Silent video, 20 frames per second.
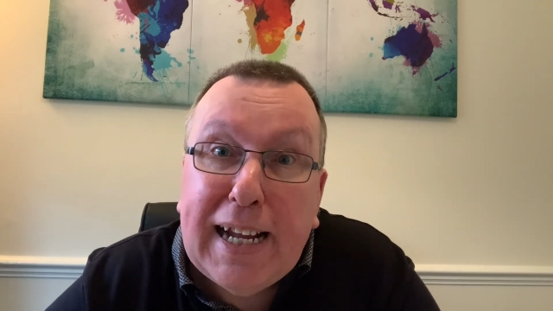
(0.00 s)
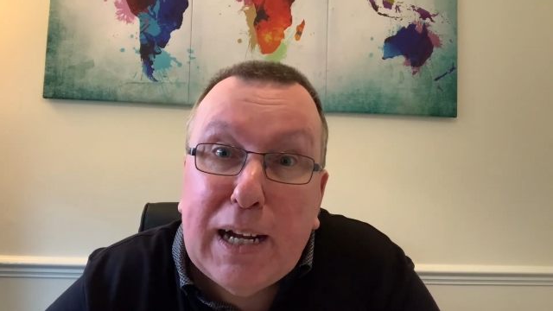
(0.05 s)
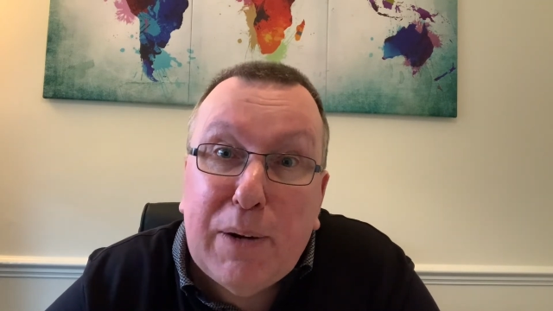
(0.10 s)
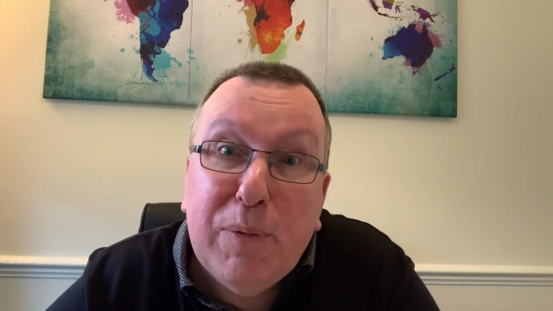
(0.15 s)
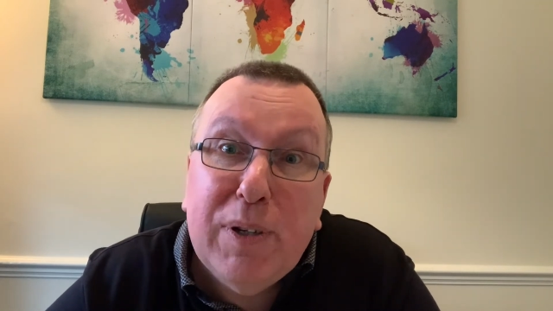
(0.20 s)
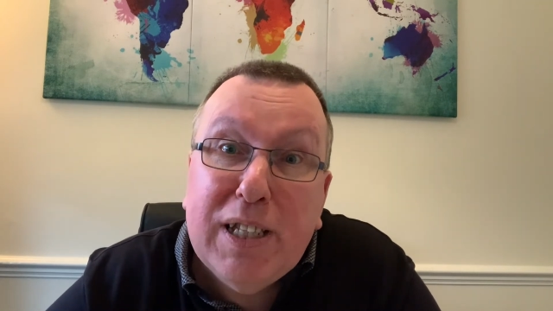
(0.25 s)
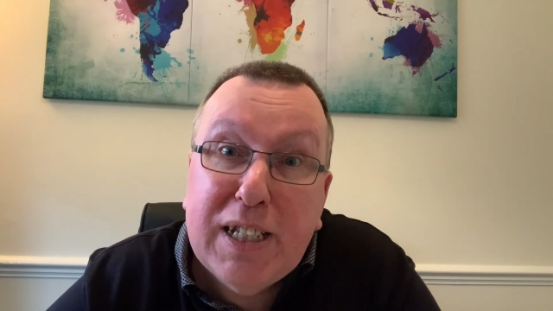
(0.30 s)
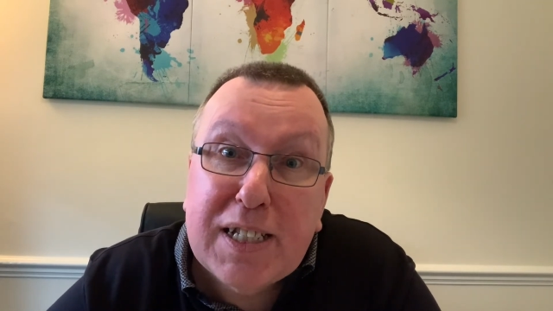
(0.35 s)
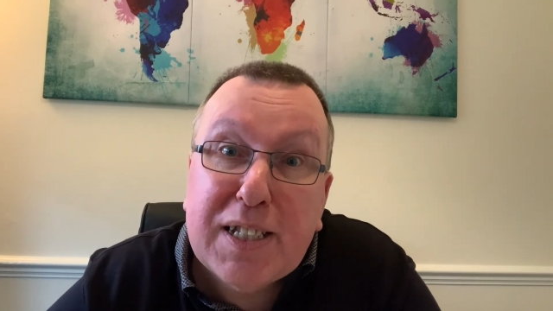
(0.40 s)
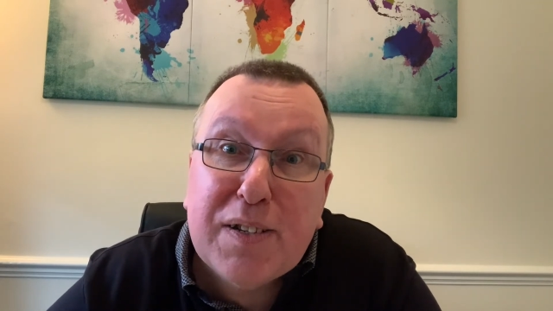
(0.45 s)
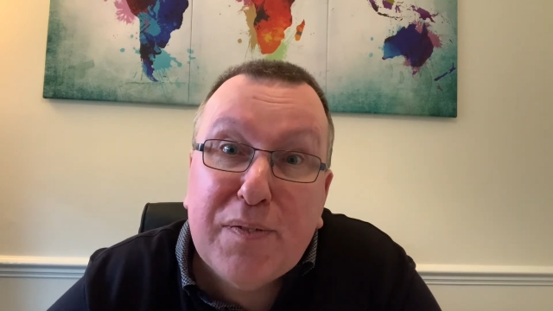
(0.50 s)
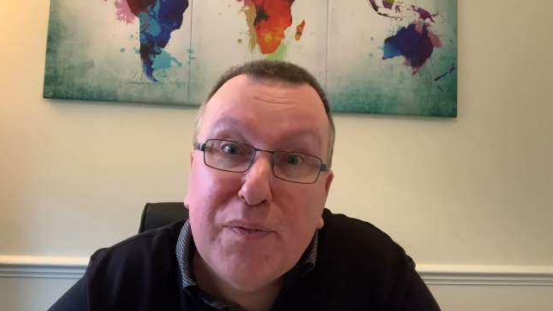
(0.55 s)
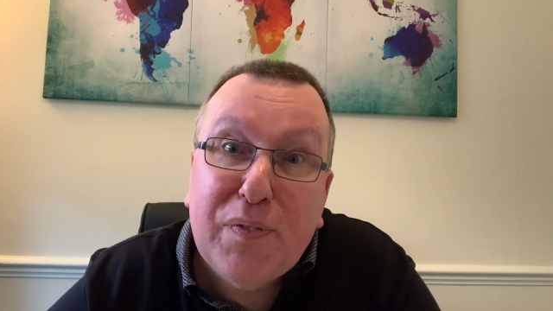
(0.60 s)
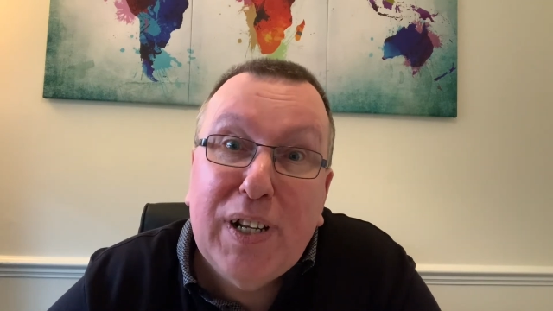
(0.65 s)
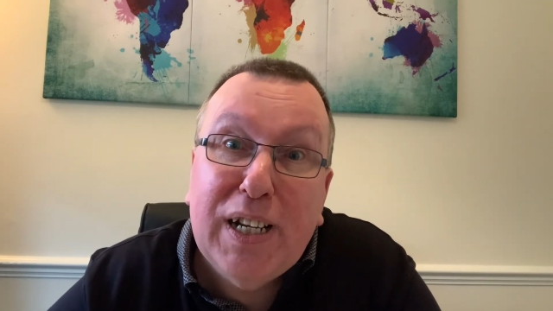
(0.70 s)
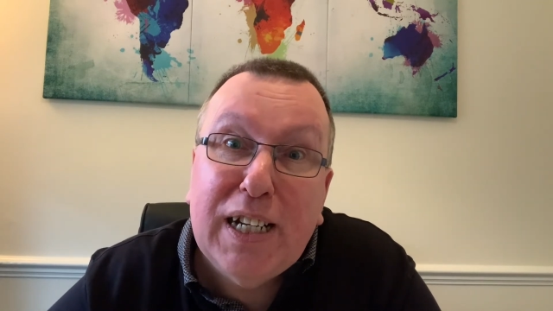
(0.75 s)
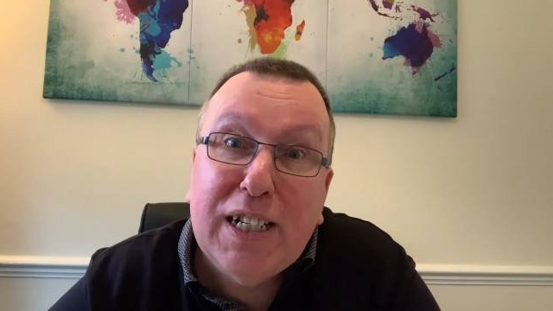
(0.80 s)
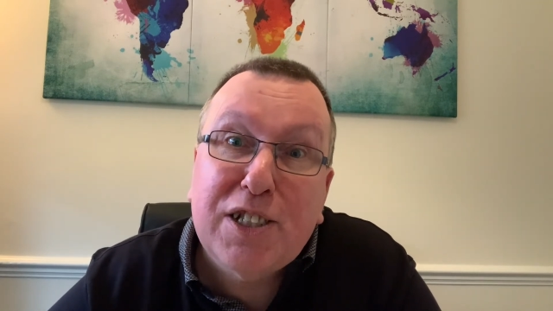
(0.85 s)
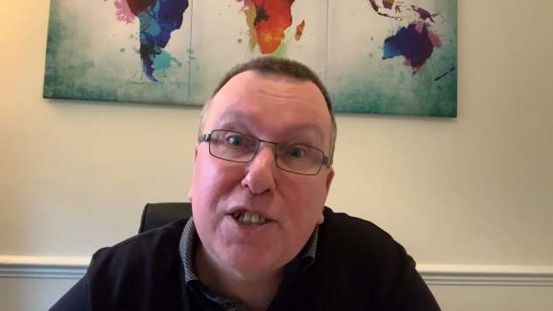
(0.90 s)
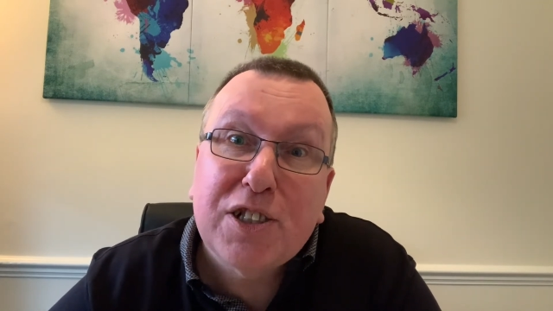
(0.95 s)
and with this I
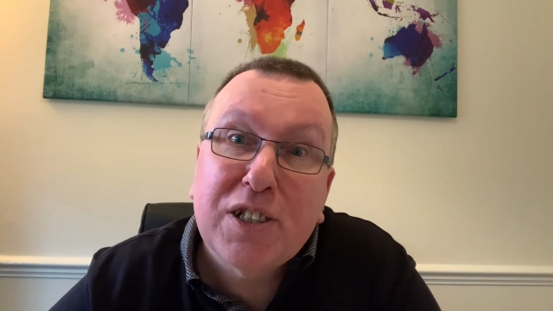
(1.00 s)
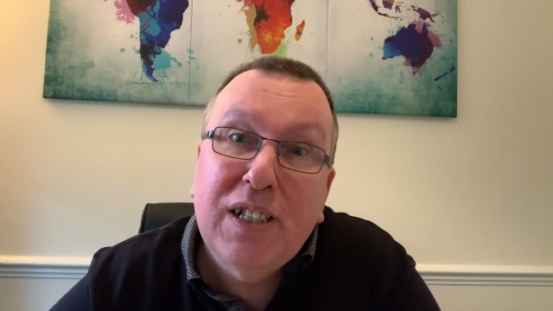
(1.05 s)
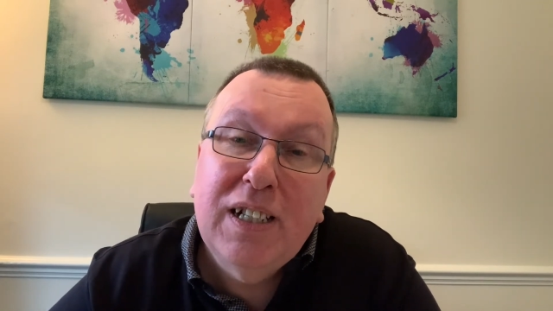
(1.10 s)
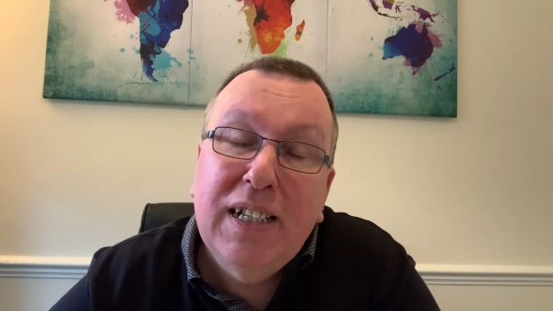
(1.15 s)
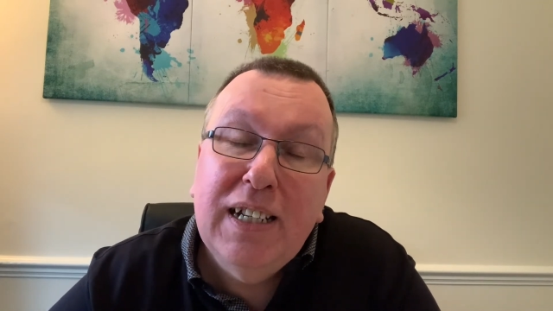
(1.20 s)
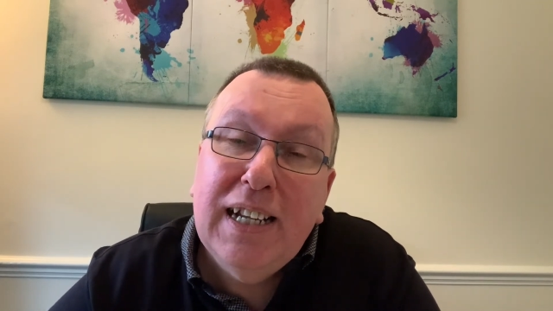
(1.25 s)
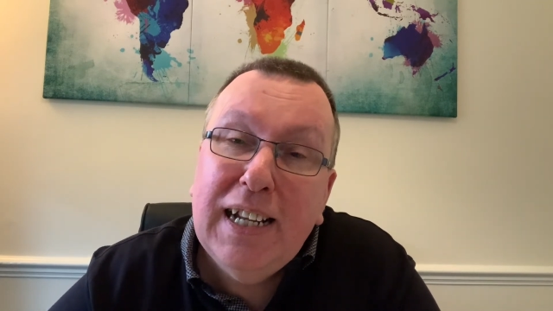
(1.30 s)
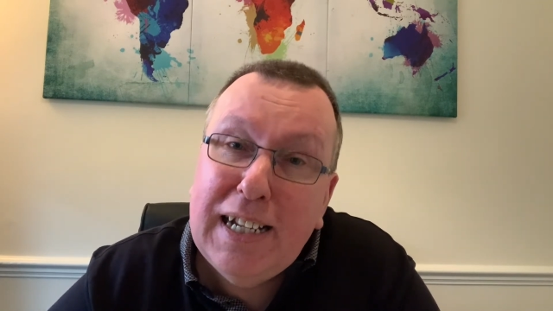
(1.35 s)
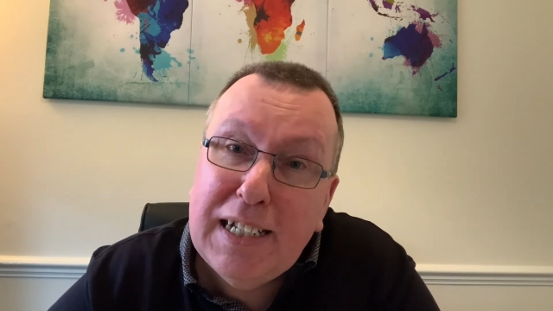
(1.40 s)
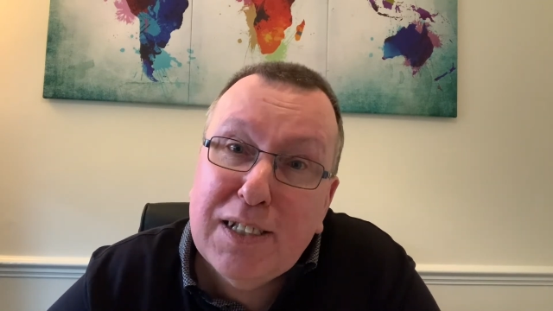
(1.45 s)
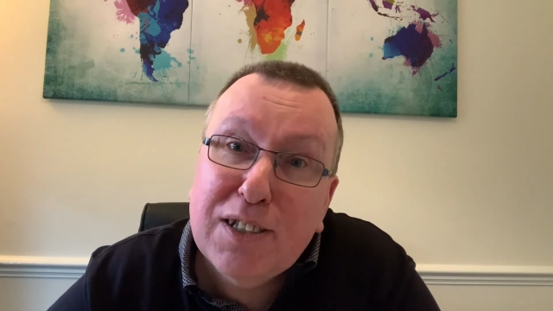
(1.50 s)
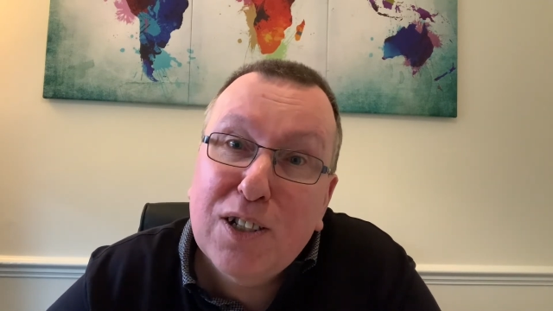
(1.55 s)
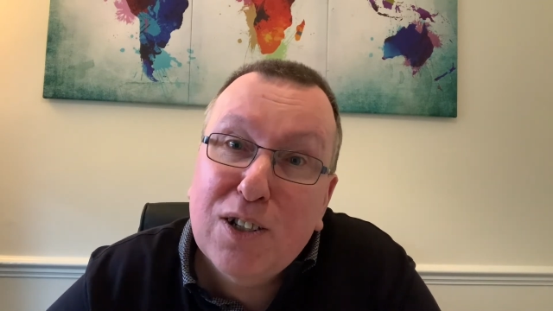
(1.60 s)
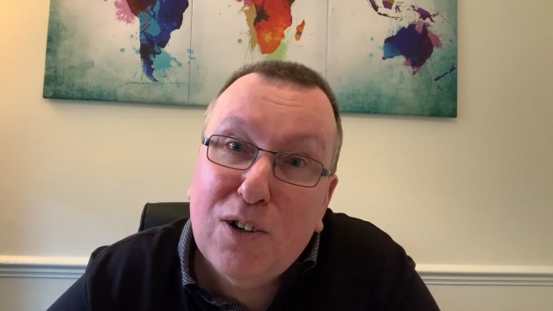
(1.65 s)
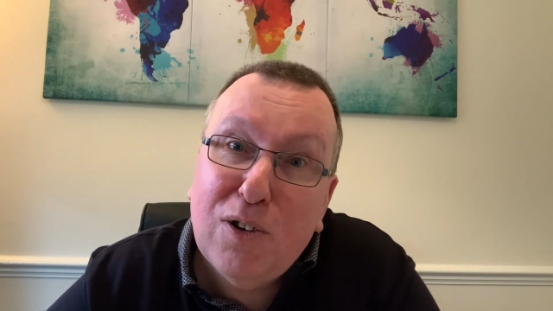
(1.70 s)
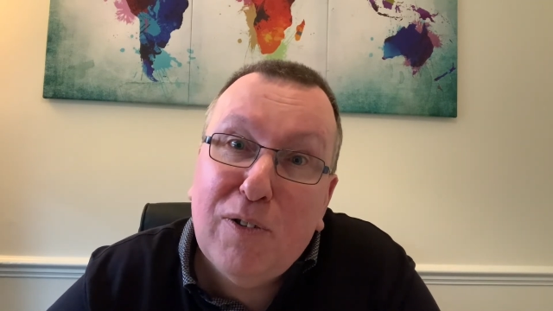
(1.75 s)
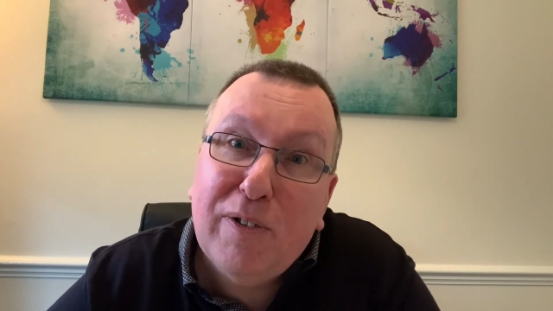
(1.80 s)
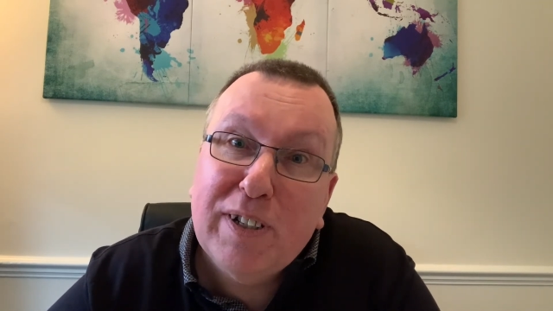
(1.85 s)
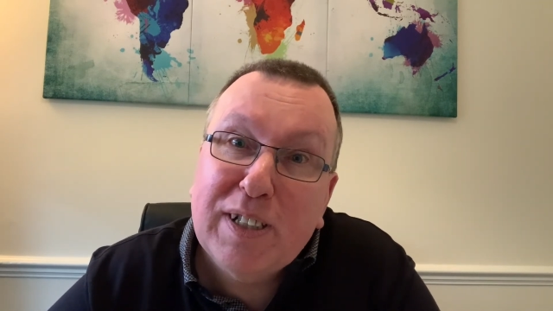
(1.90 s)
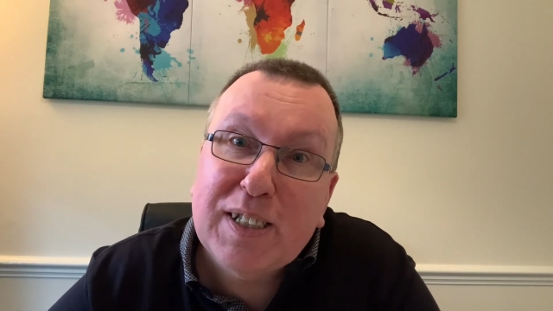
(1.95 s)
finish. Here's the
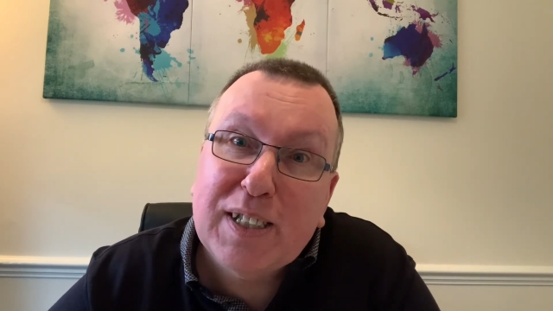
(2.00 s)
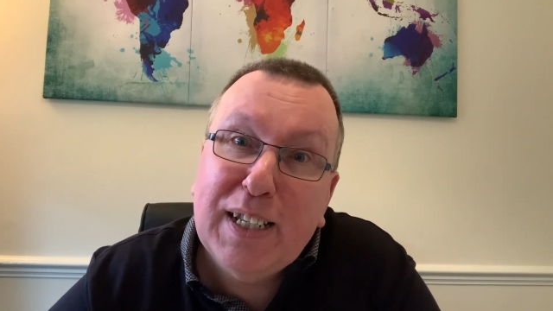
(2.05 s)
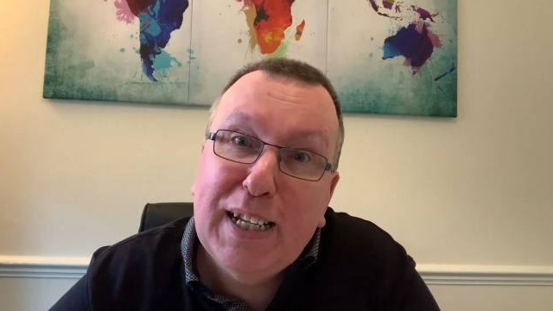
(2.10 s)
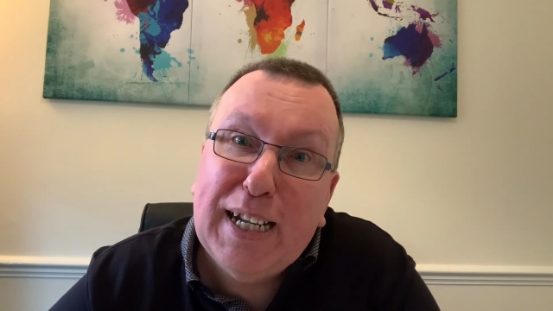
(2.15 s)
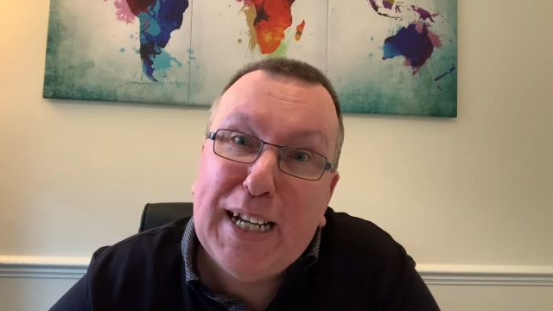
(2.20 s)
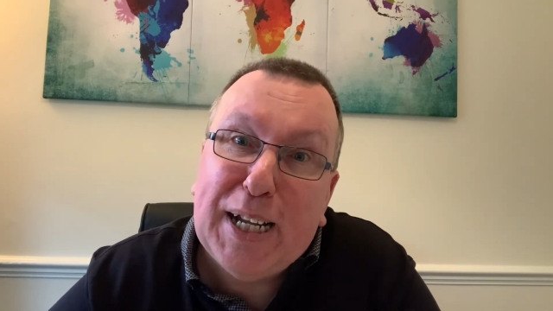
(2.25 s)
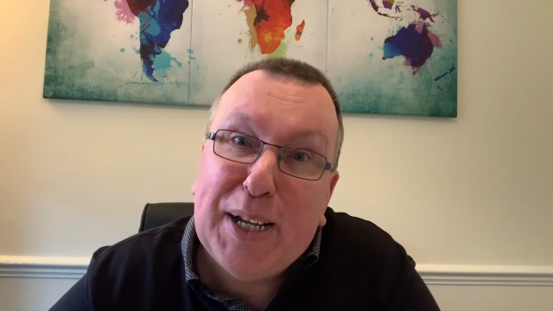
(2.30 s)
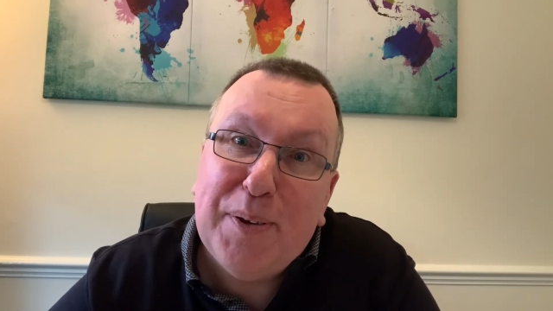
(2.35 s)
glorious thing.